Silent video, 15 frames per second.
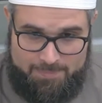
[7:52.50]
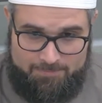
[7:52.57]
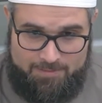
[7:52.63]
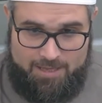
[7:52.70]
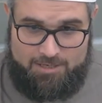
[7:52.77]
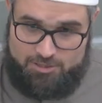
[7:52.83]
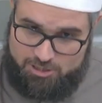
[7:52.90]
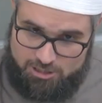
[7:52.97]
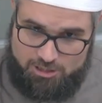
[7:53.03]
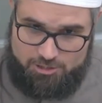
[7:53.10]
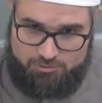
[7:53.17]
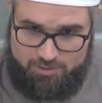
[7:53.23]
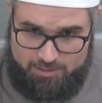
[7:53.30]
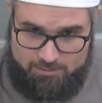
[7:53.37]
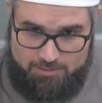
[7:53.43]
And
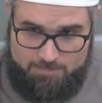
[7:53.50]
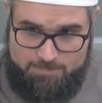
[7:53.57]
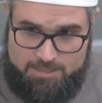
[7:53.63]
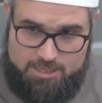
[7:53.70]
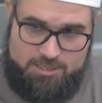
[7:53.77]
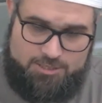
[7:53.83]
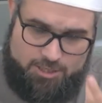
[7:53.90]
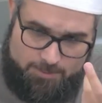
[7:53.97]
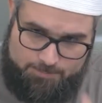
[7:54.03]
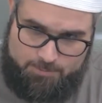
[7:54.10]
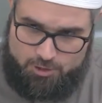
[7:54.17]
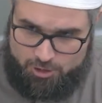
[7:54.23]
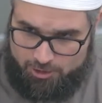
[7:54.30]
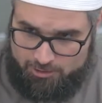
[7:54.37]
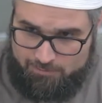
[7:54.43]
children, because they're
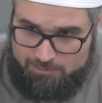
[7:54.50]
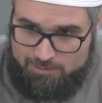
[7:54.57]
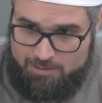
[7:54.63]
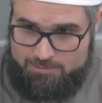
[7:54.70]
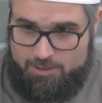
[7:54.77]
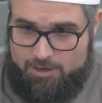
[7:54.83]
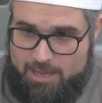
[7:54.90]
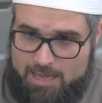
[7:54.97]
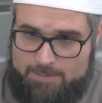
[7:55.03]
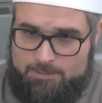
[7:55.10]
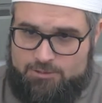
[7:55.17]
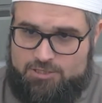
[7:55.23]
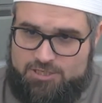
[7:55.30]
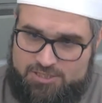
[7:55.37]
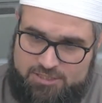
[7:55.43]
pure, they're able
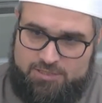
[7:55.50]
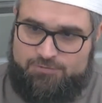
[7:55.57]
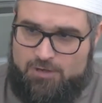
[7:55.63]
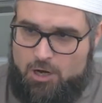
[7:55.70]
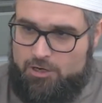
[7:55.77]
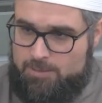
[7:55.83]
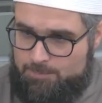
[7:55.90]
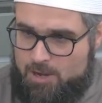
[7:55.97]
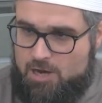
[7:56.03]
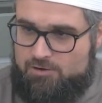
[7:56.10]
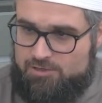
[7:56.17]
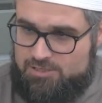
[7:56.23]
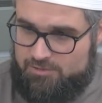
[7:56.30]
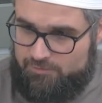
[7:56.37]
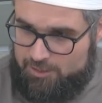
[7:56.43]
to sniff out
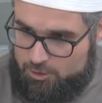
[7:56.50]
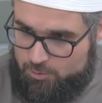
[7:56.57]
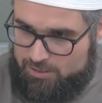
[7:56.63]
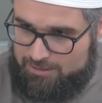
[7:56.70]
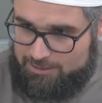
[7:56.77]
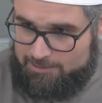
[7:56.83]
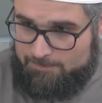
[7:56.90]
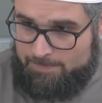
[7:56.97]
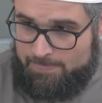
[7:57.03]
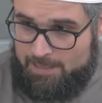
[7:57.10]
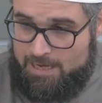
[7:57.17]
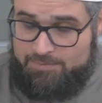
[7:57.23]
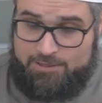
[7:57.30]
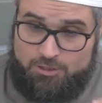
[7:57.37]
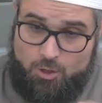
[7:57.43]
hypocrisy really quickly,
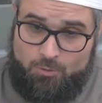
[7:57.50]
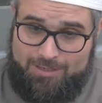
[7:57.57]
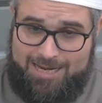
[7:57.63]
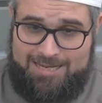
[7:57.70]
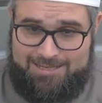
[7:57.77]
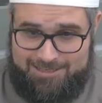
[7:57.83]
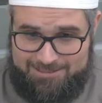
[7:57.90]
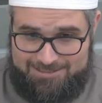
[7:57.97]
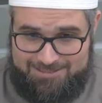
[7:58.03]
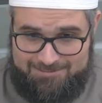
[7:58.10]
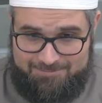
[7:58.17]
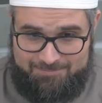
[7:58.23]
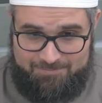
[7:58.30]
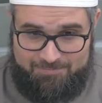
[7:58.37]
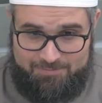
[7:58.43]
and they don't like it.
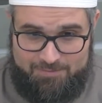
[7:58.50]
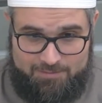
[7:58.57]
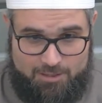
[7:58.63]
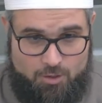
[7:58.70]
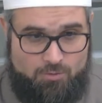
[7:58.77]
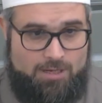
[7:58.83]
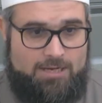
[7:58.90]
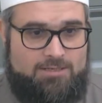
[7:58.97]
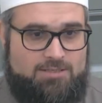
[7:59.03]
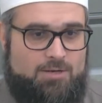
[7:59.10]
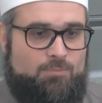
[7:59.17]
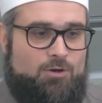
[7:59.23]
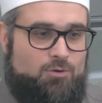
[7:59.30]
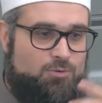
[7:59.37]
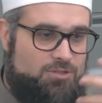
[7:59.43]
They don't like
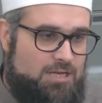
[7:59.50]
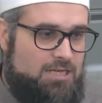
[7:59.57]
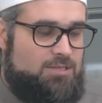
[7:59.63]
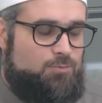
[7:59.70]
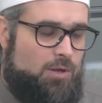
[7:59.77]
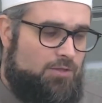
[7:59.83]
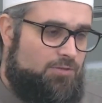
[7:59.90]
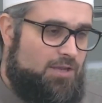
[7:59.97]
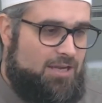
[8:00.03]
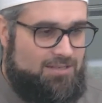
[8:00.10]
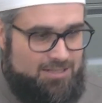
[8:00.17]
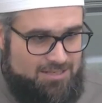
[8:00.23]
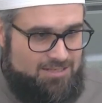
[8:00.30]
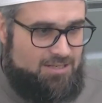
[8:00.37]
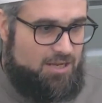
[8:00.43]
someone who says one thing and
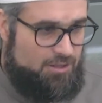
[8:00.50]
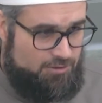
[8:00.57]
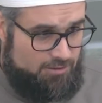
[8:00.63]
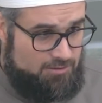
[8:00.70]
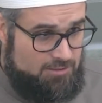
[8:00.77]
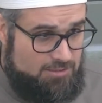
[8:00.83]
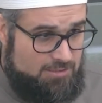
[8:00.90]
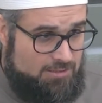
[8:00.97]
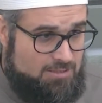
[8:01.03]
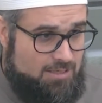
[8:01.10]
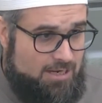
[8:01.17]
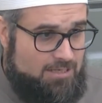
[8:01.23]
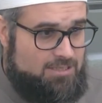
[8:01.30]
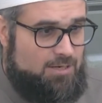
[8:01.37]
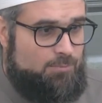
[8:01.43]
does the other. Doesn't
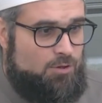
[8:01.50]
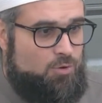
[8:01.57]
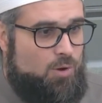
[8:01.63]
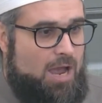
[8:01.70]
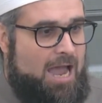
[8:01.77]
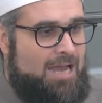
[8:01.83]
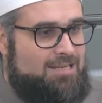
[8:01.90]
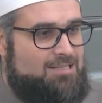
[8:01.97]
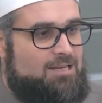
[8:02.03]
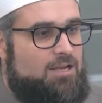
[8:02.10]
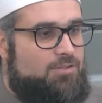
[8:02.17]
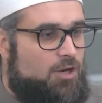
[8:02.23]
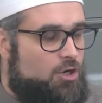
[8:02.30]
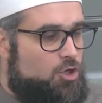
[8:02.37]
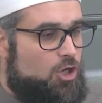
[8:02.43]
like someone who acts like
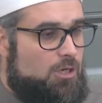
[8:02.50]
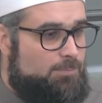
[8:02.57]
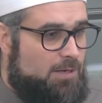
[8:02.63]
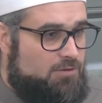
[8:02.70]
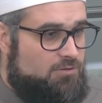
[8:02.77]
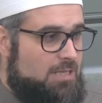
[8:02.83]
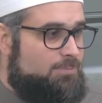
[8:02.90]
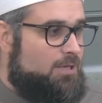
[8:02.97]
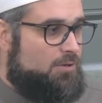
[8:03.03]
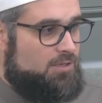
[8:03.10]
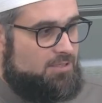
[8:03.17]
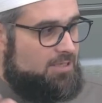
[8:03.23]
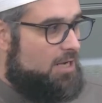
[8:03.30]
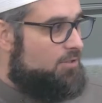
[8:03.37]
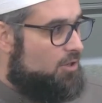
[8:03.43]
they're good, but down
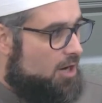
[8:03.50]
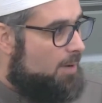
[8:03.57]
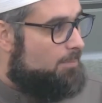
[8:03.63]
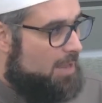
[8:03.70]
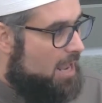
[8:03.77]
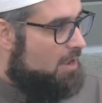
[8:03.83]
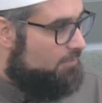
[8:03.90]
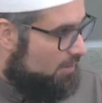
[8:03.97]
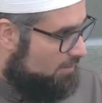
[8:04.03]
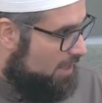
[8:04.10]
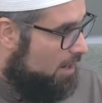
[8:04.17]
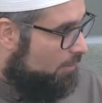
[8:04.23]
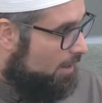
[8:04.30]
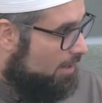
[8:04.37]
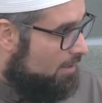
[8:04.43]
inside they're not behaving
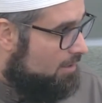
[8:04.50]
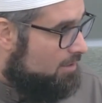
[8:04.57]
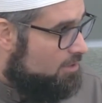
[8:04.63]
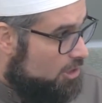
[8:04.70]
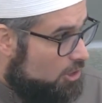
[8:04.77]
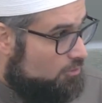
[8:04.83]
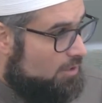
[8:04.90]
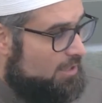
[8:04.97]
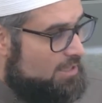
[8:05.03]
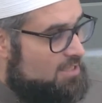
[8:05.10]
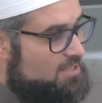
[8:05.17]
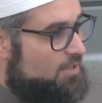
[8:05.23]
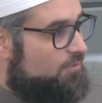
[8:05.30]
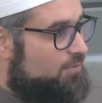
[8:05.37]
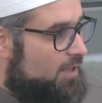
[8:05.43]
that way. Children can
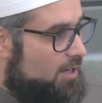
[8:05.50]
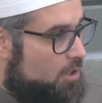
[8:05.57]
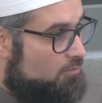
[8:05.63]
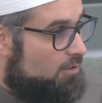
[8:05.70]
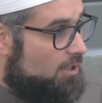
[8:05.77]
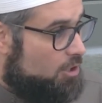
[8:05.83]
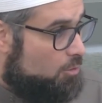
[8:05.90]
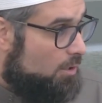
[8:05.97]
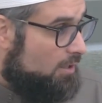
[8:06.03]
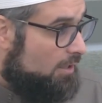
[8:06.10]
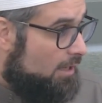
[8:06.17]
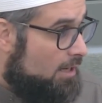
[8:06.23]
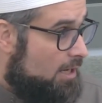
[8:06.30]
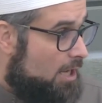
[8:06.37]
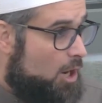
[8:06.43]
sniff that out really
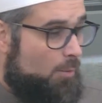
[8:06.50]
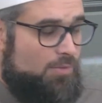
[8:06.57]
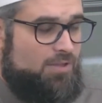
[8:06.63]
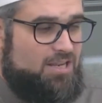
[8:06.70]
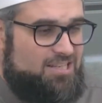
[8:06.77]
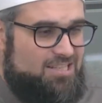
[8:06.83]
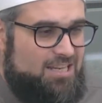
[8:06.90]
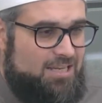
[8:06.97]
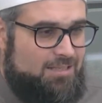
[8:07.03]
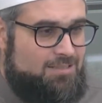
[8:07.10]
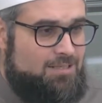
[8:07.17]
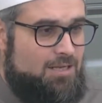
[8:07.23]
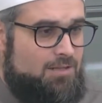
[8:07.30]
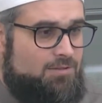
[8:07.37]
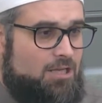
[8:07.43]
quickly. And when they see
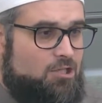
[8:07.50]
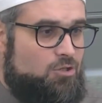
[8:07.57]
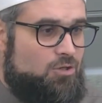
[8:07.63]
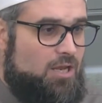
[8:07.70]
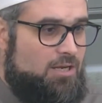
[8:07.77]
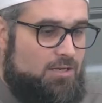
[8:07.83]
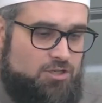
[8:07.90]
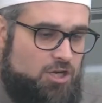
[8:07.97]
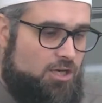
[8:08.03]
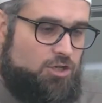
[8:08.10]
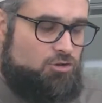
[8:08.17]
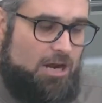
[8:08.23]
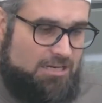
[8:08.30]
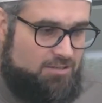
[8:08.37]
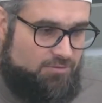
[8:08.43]
it, it's not
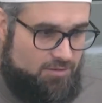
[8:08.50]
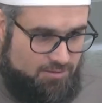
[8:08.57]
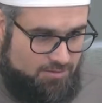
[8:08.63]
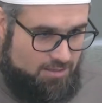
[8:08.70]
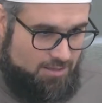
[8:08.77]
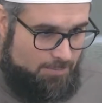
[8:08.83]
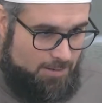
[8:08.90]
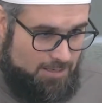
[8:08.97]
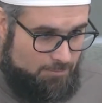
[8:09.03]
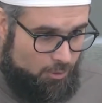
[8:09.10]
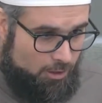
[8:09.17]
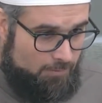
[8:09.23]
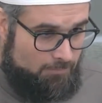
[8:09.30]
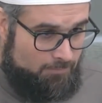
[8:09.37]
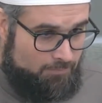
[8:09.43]
attractive to them anymore.